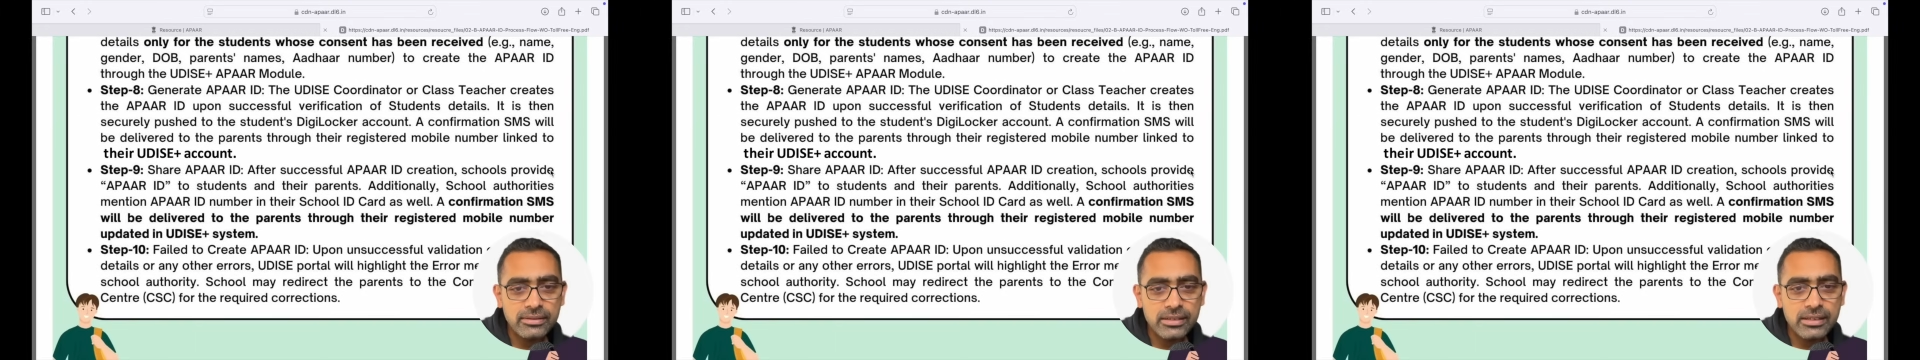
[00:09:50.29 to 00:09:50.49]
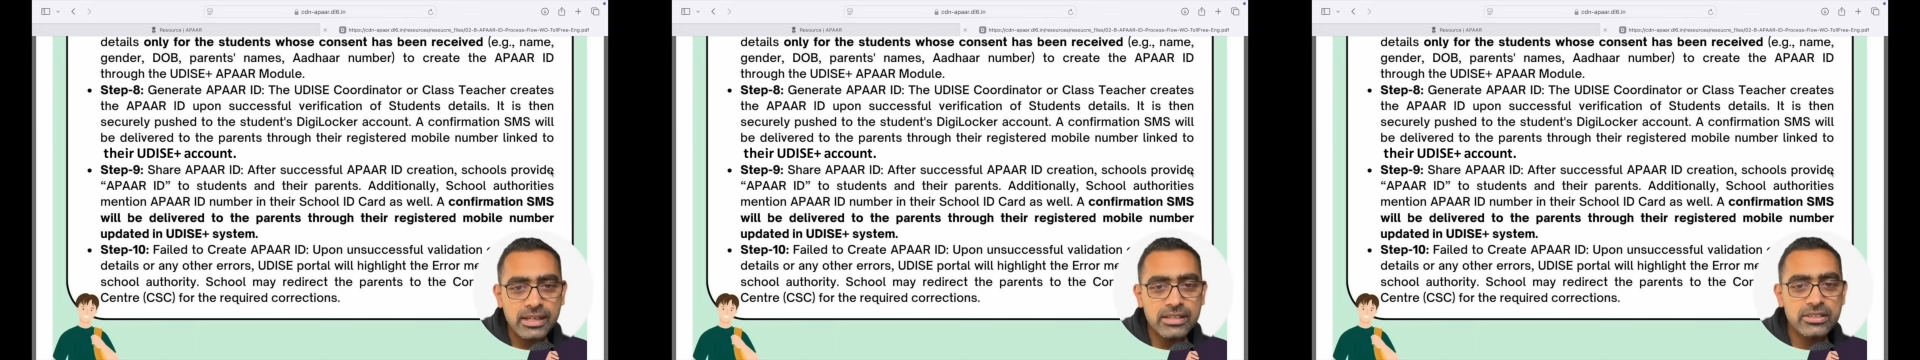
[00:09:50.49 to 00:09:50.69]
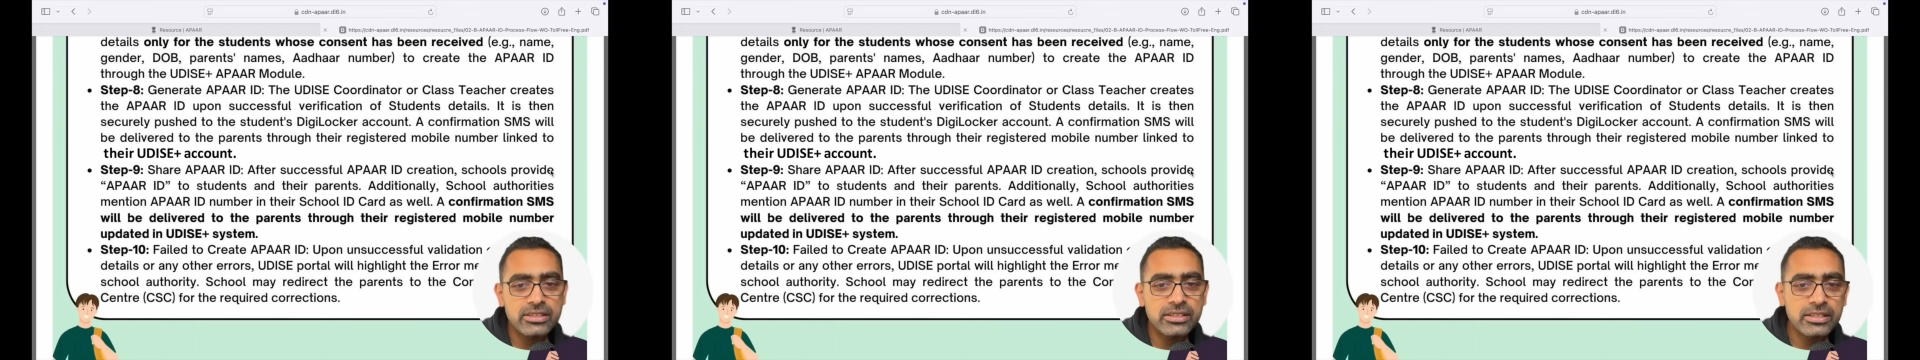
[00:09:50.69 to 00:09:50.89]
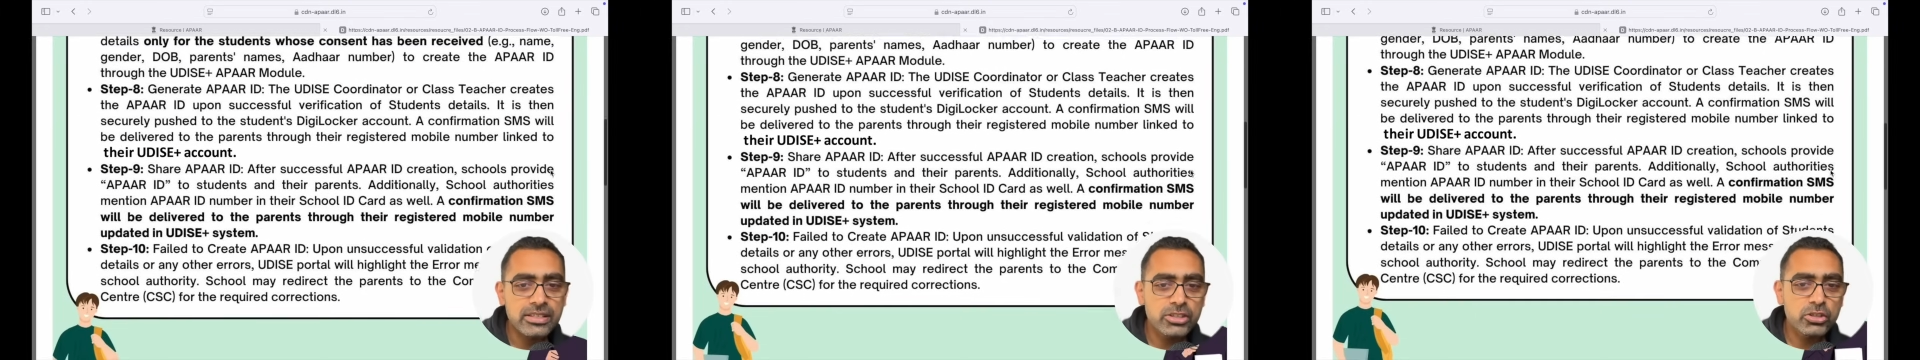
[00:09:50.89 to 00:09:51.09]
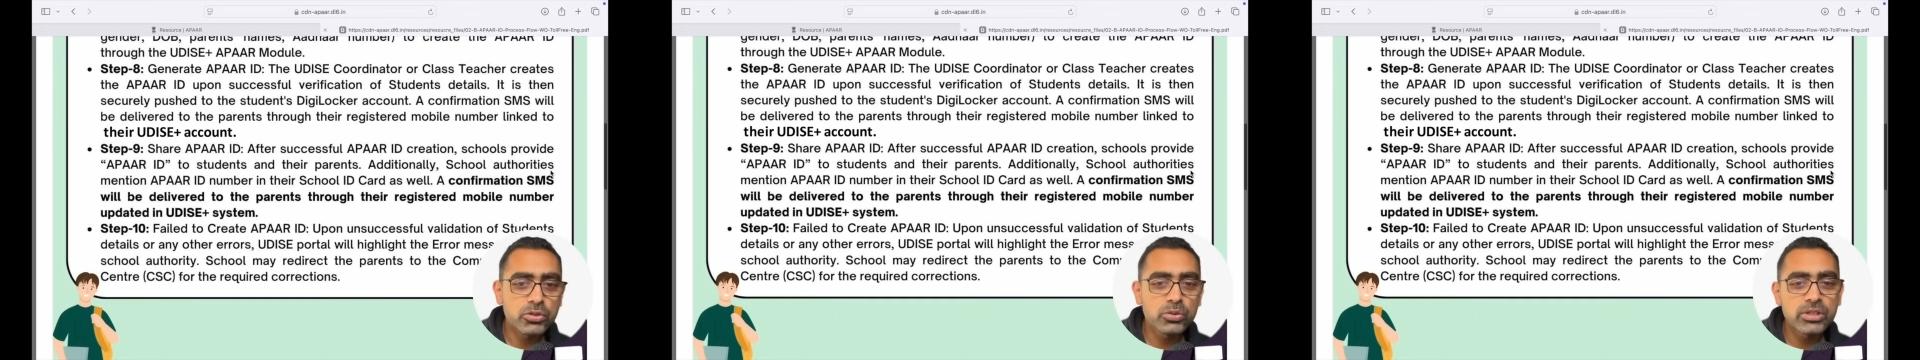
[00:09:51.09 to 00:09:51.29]

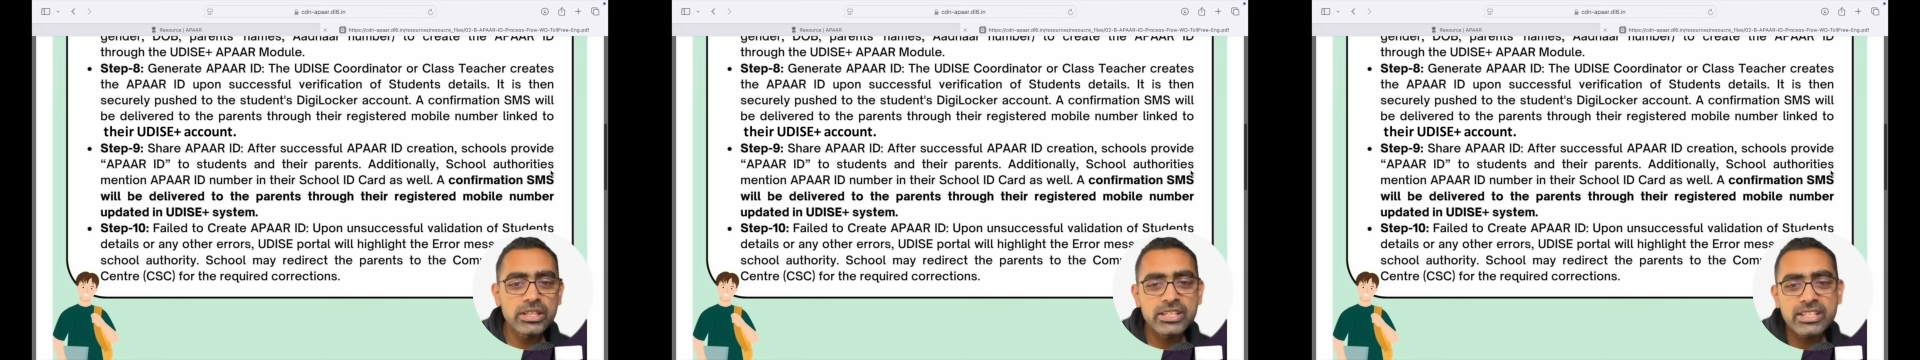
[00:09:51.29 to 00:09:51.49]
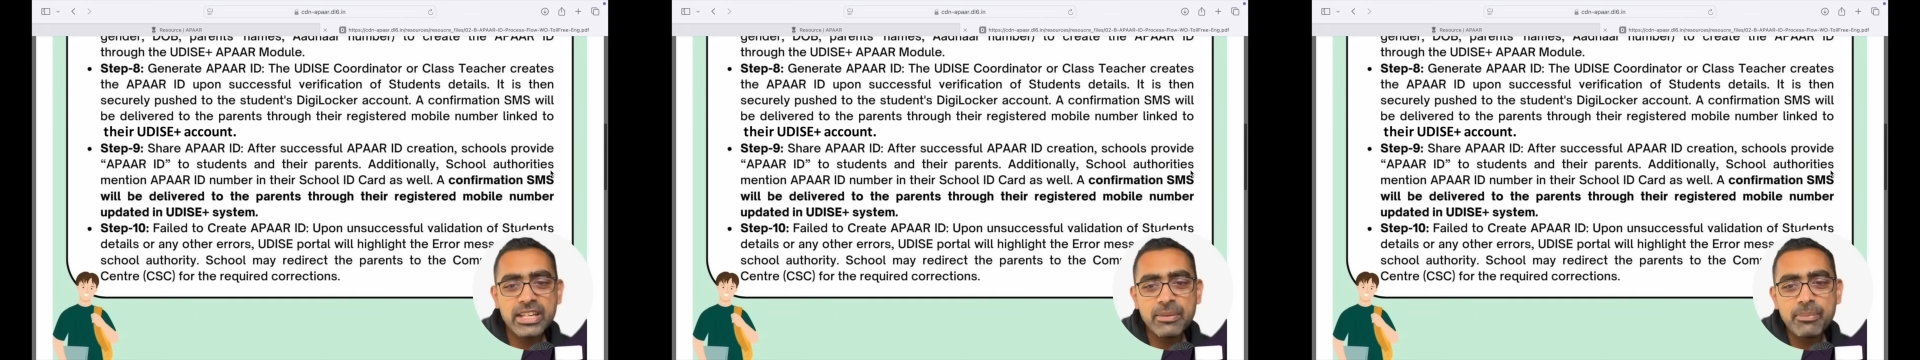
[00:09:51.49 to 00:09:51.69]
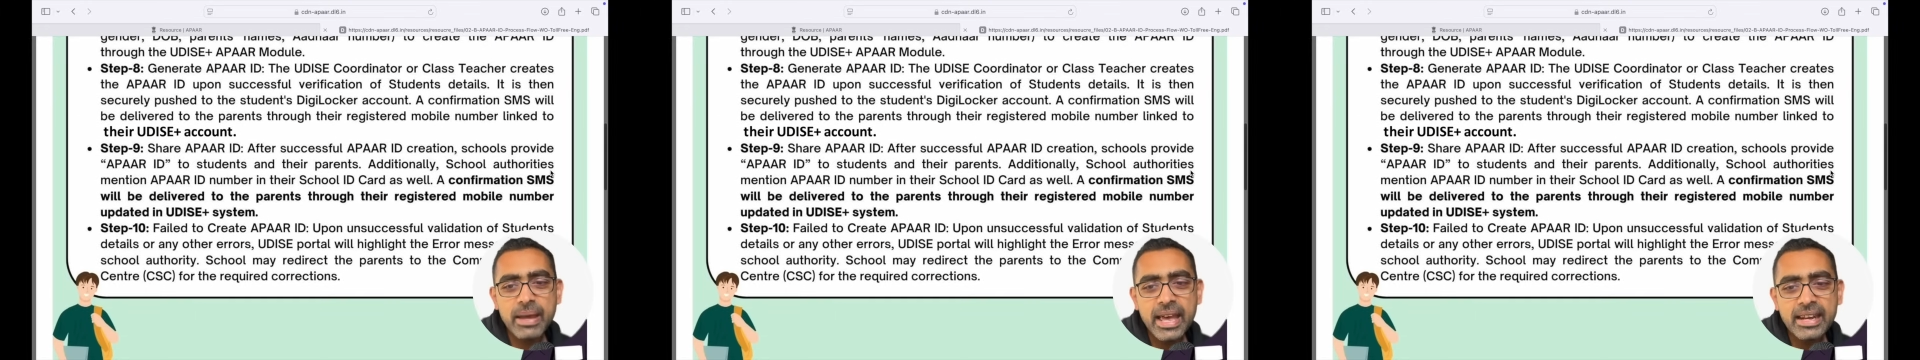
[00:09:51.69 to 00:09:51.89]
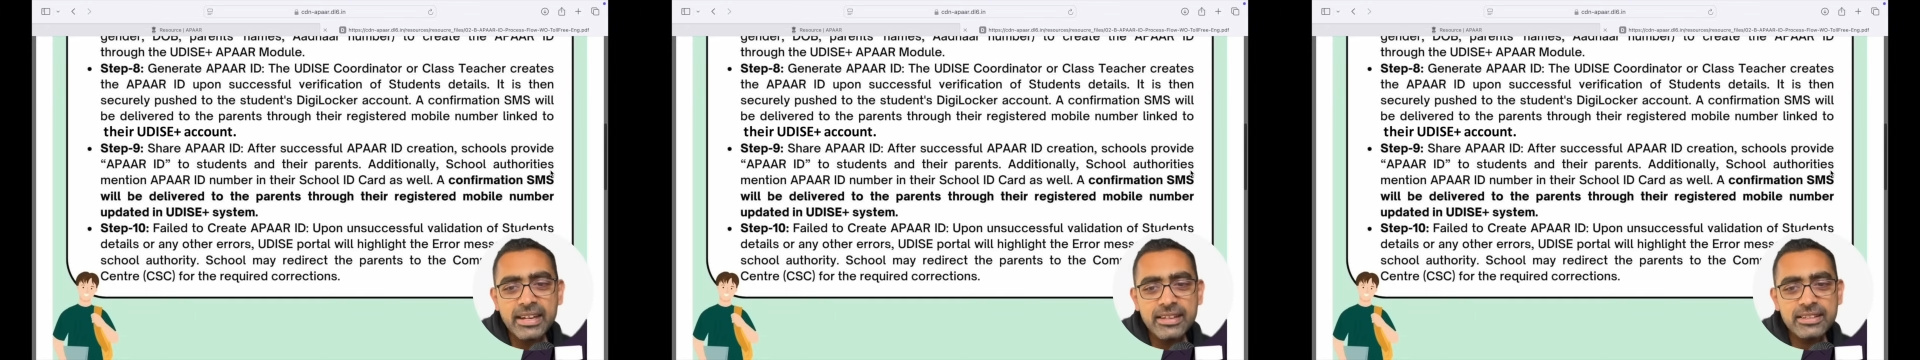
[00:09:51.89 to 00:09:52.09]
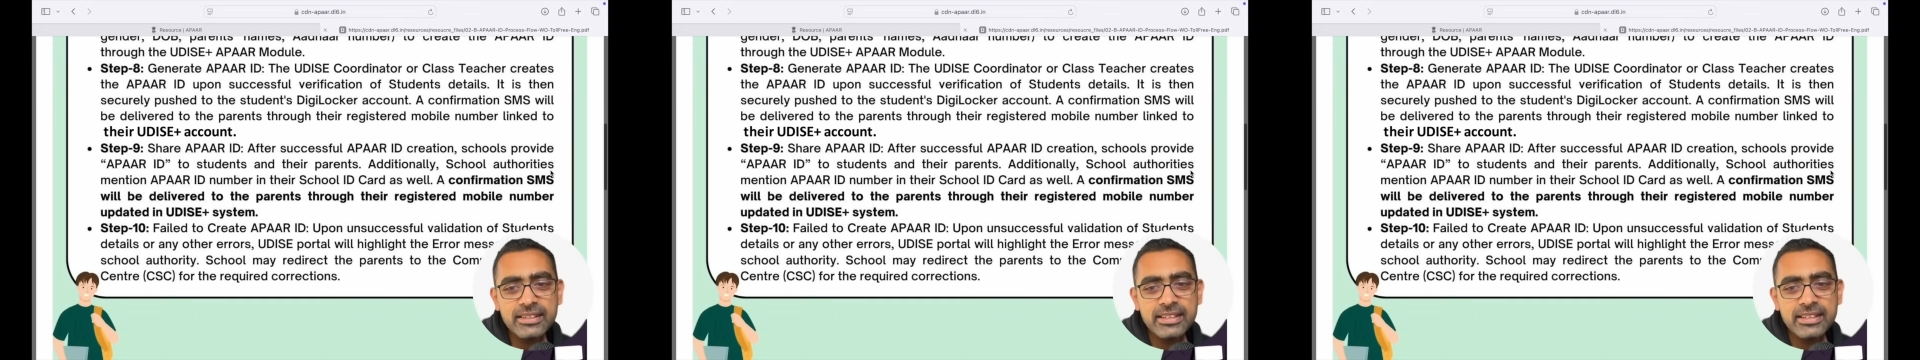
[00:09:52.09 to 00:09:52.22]
concerned students and parents,